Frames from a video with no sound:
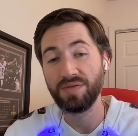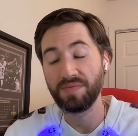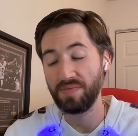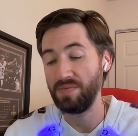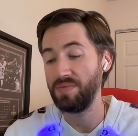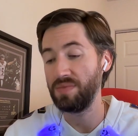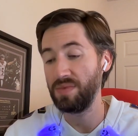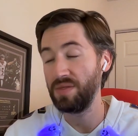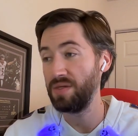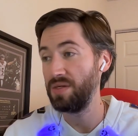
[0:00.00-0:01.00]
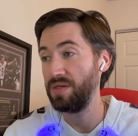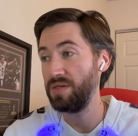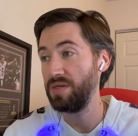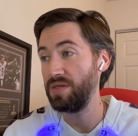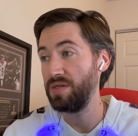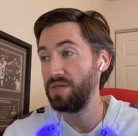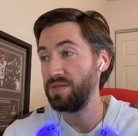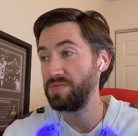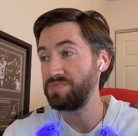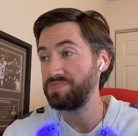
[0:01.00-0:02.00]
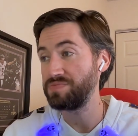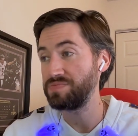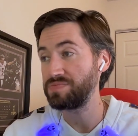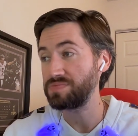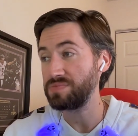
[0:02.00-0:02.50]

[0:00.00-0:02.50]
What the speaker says: [no speech]